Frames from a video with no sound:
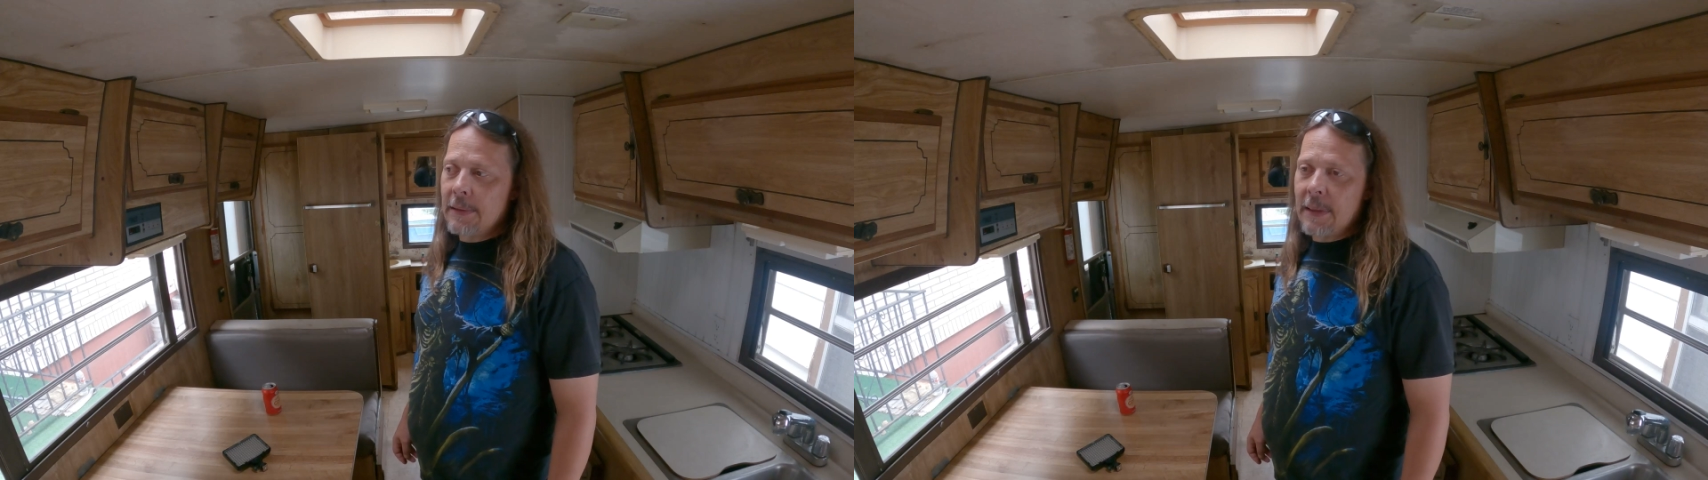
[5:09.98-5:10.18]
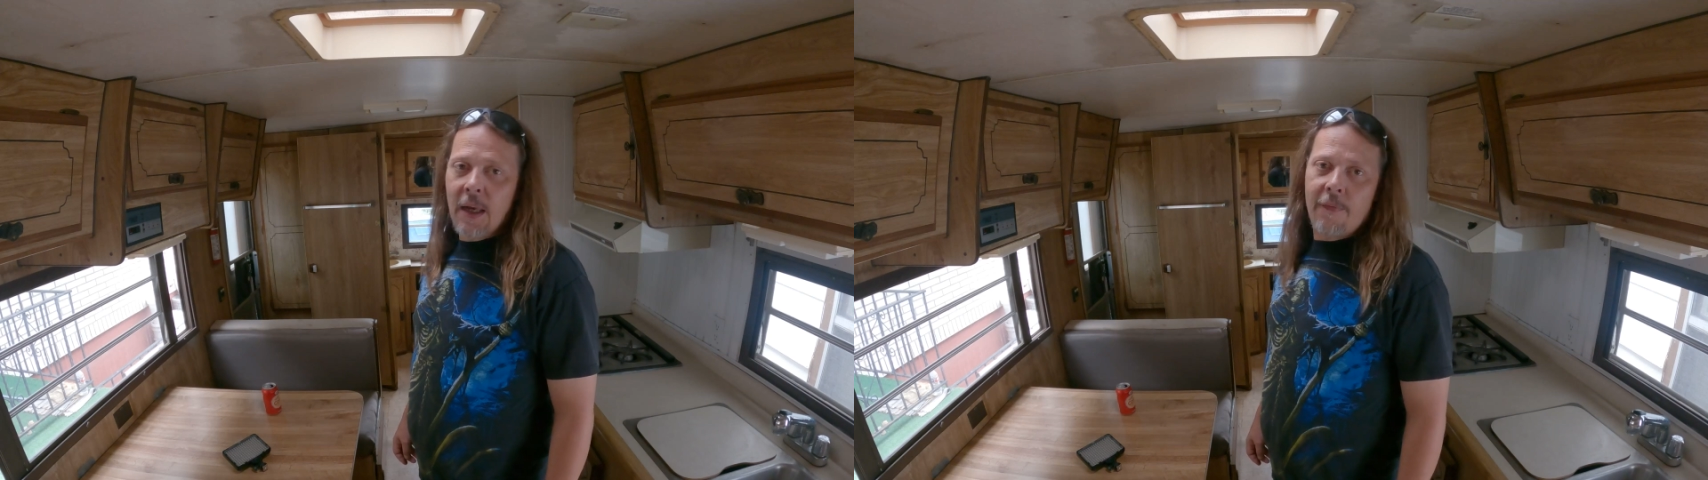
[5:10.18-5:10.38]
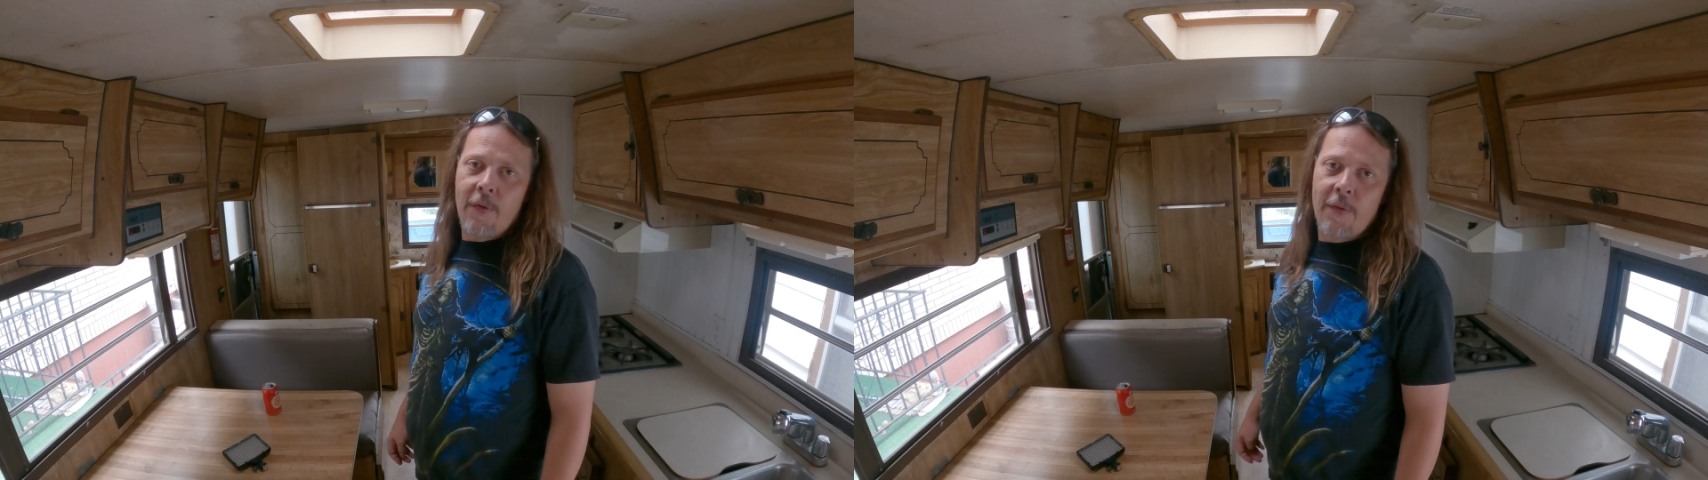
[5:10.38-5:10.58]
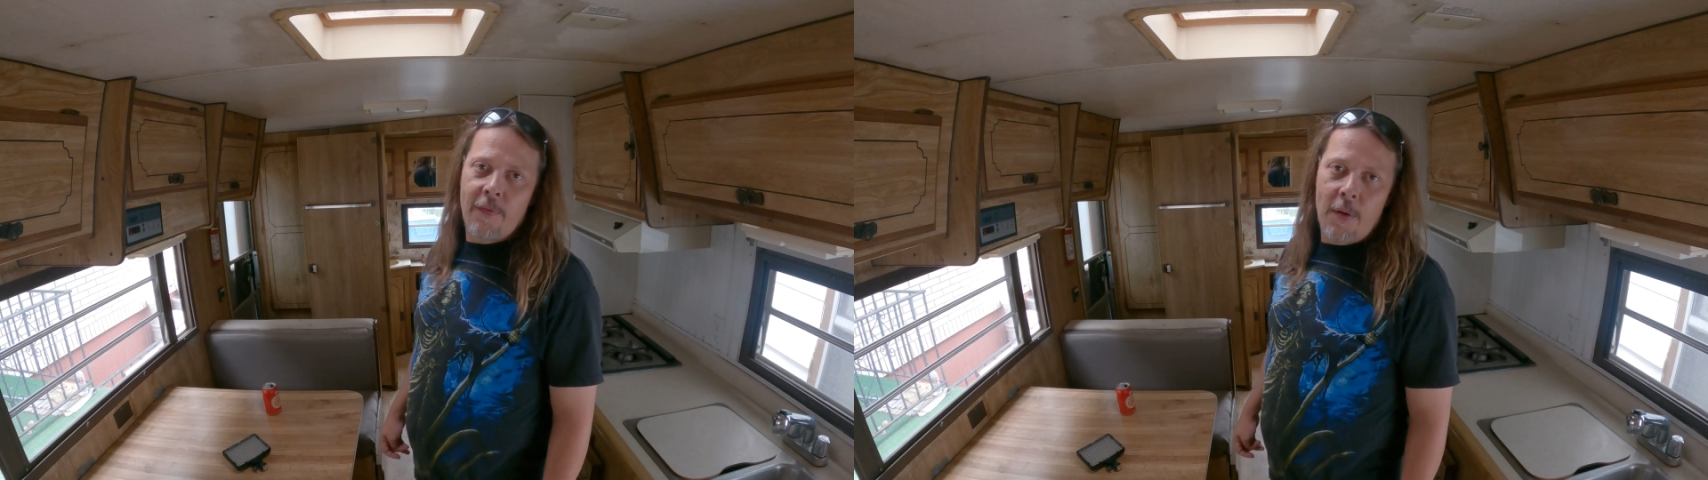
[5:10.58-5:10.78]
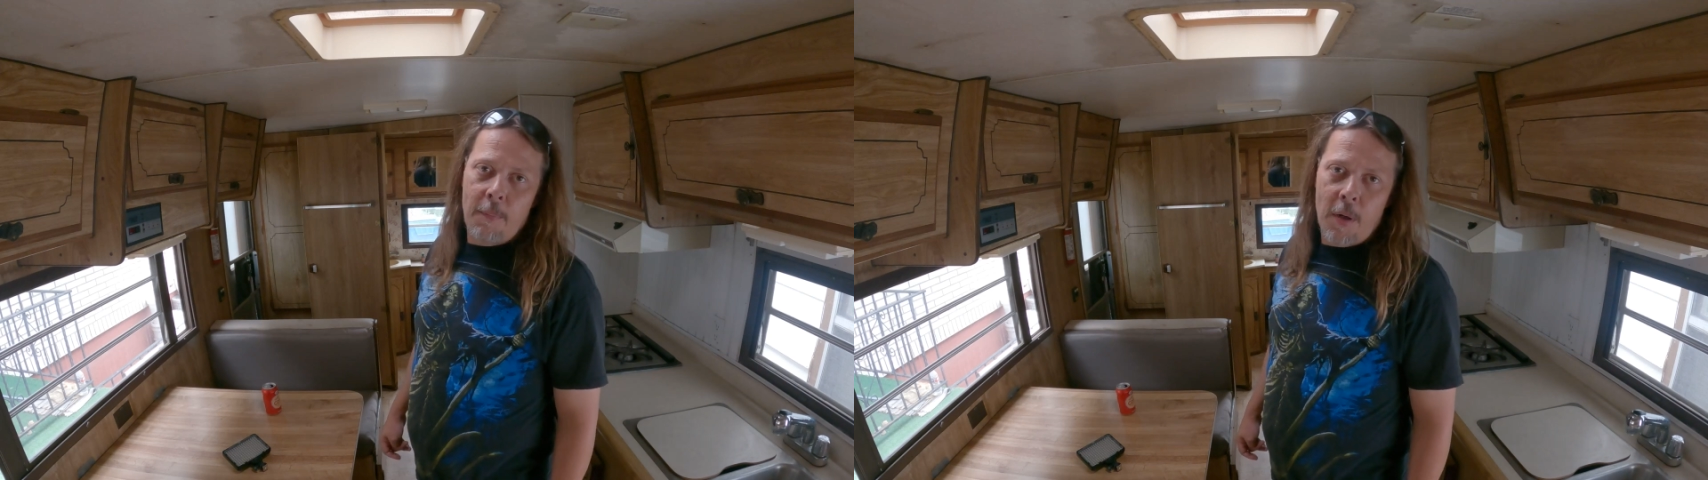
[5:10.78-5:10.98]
Now for the fun